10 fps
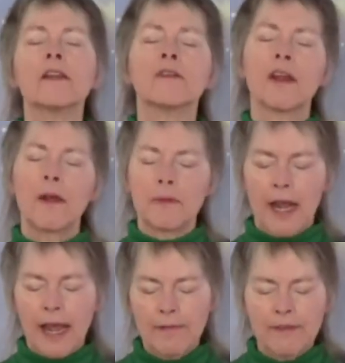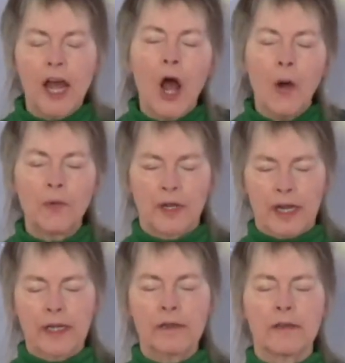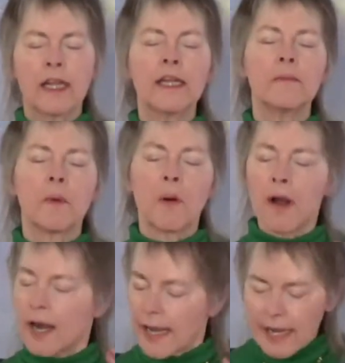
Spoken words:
You don't have to own it anymore.